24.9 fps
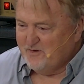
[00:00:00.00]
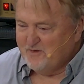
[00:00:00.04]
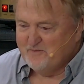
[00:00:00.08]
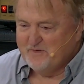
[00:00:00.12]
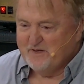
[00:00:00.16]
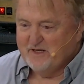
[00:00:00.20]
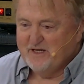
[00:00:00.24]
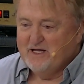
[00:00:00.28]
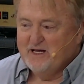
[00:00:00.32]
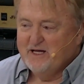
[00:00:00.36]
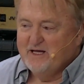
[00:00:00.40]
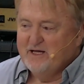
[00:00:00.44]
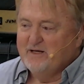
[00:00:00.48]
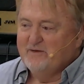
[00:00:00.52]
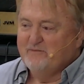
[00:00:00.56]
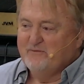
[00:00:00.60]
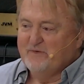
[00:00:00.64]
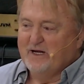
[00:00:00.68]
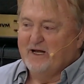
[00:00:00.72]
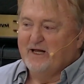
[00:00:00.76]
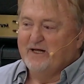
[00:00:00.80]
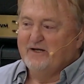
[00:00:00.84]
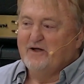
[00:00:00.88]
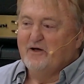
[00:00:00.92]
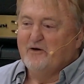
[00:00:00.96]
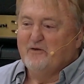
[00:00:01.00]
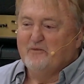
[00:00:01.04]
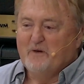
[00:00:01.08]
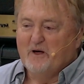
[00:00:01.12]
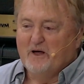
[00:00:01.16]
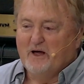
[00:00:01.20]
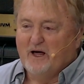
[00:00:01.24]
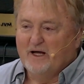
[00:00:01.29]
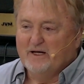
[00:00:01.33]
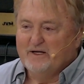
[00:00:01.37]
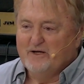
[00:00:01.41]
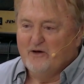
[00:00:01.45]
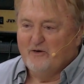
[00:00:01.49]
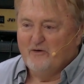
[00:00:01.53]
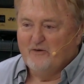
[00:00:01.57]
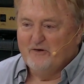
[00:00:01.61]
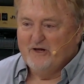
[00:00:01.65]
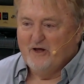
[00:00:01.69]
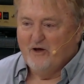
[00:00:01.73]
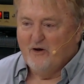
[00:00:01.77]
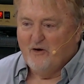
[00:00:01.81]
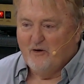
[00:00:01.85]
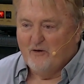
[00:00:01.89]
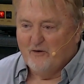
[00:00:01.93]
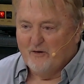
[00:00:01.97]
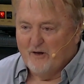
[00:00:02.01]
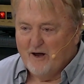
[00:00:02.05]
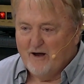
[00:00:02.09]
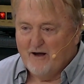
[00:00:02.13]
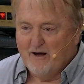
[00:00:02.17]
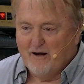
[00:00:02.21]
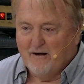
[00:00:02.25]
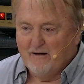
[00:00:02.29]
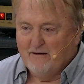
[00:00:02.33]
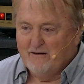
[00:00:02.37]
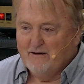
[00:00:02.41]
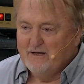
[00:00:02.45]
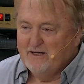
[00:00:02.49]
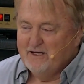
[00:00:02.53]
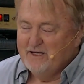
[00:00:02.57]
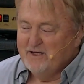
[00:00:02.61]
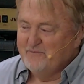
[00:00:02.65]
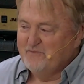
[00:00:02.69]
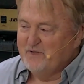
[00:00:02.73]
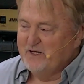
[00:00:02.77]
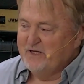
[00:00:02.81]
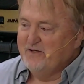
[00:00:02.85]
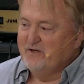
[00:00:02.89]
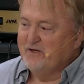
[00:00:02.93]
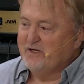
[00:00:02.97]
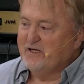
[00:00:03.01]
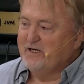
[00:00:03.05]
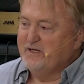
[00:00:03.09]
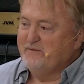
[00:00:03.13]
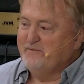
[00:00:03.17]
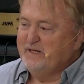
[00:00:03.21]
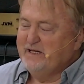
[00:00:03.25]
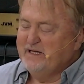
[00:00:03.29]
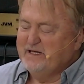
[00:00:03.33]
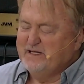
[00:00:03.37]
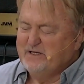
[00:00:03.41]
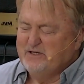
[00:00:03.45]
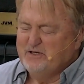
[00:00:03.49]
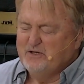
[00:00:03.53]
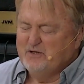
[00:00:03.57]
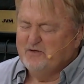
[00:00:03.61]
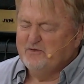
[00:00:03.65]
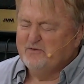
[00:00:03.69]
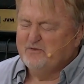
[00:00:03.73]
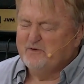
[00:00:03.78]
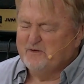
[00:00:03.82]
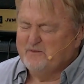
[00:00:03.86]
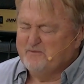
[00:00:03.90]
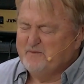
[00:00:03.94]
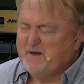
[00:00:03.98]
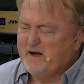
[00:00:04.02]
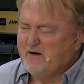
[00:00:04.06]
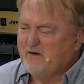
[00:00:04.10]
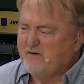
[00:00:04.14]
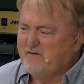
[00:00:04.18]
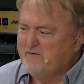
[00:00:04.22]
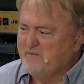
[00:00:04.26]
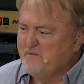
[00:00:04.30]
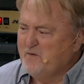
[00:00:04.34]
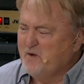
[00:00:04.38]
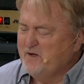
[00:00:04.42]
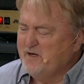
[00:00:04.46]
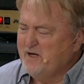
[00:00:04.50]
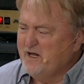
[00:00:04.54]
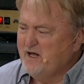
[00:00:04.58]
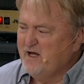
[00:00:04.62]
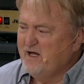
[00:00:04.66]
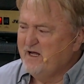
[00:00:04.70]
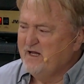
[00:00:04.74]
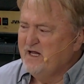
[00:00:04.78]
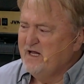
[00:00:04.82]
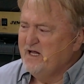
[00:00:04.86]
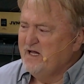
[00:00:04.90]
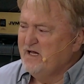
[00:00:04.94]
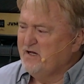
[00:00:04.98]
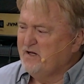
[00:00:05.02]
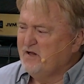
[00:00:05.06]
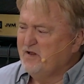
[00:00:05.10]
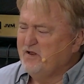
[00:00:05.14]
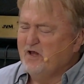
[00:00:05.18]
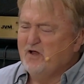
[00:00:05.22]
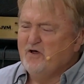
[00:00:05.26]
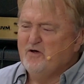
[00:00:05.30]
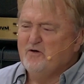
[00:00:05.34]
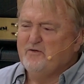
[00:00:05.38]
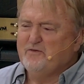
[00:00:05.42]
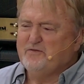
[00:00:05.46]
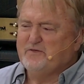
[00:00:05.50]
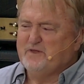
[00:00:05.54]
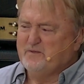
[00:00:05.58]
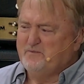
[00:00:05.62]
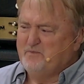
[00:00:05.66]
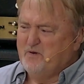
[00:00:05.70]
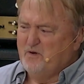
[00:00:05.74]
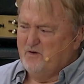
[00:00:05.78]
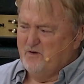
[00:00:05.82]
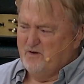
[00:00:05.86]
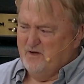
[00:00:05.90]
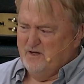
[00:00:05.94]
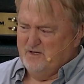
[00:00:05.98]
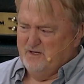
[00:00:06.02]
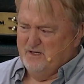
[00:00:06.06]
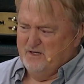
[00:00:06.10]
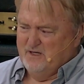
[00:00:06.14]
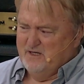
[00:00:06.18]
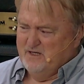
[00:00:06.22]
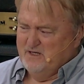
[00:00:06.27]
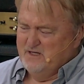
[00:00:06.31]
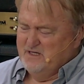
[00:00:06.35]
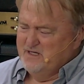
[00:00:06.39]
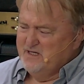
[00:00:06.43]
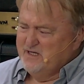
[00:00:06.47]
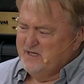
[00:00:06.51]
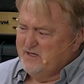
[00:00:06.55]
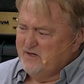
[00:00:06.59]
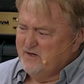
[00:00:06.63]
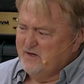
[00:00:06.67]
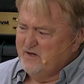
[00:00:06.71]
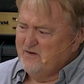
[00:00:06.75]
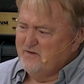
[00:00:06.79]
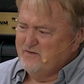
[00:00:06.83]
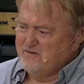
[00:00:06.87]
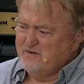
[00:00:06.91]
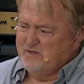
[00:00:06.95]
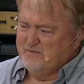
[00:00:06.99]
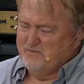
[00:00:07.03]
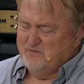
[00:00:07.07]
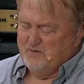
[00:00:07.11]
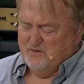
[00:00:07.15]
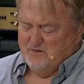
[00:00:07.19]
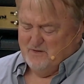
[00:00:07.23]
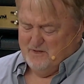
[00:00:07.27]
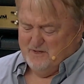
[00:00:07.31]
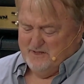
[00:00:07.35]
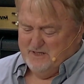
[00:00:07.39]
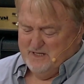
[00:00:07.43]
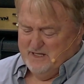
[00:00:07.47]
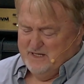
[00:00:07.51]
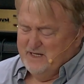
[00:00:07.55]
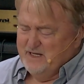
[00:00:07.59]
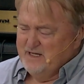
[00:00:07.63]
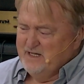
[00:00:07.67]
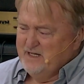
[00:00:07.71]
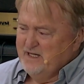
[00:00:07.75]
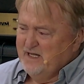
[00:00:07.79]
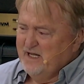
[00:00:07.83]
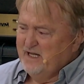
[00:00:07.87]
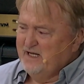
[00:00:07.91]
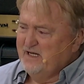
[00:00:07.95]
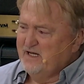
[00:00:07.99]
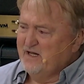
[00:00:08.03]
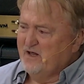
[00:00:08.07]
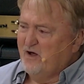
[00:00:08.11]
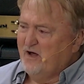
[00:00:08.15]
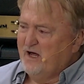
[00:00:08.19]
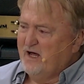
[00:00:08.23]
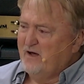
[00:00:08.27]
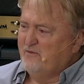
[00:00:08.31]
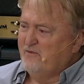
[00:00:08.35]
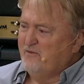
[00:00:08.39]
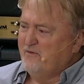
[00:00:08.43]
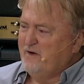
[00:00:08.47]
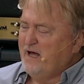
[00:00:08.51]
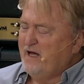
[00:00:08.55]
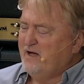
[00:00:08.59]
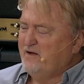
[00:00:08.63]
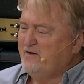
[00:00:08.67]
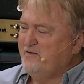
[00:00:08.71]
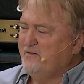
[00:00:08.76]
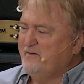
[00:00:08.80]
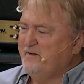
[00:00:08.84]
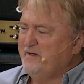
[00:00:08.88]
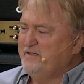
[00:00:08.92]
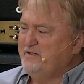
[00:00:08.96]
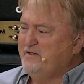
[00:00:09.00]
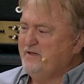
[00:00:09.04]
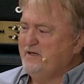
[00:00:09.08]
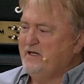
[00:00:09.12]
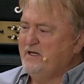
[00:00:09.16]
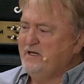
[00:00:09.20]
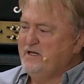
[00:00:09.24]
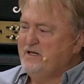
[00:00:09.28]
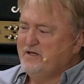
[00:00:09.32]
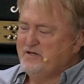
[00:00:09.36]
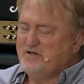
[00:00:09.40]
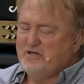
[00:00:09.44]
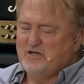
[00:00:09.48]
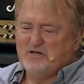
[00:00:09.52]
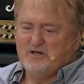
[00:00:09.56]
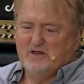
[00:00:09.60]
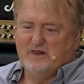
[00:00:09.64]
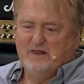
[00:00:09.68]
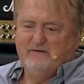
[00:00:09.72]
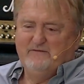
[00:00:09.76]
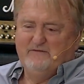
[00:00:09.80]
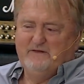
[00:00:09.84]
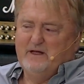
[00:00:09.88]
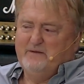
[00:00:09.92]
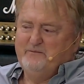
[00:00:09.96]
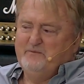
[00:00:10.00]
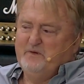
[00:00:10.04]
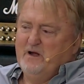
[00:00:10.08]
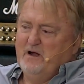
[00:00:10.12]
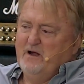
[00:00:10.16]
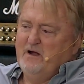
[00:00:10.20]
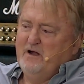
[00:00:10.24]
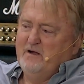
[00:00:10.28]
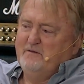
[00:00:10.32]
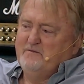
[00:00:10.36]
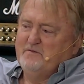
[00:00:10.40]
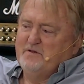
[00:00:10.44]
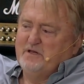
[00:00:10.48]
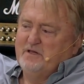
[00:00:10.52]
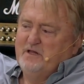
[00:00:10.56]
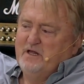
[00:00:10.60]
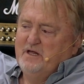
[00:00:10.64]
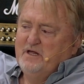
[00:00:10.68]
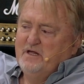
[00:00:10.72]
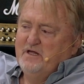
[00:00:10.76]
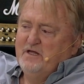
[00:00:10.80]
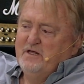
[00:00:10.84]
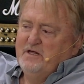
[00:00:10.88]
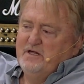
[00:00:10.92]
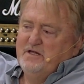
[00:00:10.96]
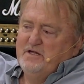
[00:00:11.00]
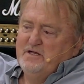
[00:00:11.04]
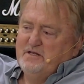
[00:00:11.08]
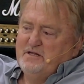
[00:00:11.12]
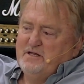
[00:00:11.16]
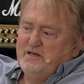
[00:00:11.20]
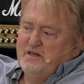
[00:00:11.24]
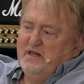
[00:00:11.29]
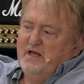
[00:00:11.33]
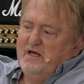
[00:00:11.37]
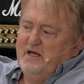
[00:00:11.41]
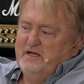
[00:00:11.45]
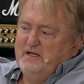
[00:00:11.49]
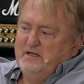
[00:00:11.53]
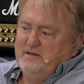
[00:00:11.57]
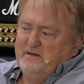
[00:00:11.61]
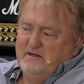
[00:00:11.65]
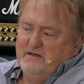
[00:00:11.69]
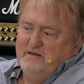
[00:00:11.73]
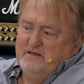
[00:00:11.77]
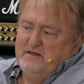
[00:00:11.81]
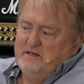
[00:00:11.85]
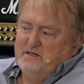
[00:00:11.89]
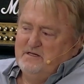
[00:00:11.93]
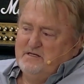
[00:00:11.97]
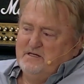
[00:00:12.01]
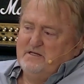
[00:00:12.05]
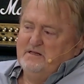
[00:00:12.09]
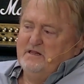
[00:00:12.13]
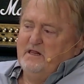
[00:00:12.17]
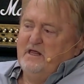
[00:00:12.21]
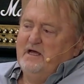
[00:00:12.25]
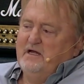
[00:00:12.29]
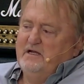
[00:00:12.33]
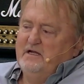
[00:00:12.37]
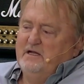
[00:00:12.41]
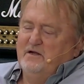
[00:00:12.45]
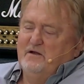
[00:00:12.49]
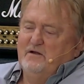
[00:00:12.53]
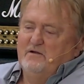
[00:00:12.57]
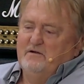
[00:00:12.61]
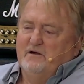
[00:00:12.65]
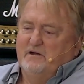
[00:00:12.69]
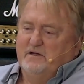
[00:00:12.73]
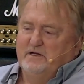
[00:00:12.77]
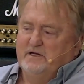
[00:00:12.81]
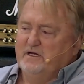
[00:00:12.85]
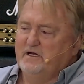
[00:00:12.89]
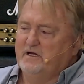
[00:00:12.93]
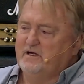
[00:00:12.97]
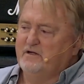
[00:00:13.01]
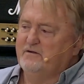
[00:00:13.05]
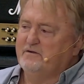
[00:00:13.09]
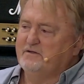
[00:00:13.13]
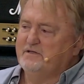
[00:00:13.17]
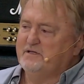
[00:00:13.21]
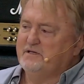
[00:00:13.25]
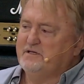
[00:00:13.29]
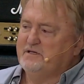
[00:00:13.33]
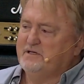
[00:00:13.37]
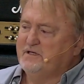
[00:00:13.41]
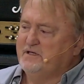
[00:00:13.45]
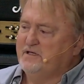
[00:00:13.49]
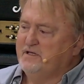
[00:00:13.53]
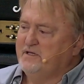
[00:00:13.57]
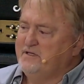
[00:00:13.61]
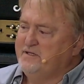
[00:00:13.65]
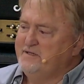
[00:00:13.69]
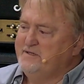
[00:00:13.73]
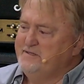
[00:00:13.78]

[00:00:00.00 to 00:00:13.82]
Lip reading: you will be. But I know y'all are. But you're going to be endued with power from on high. Yes. Clothed upon. Yes. Clothed upon. And how do I do it? Just lift up your arms and slide it on, you know. Just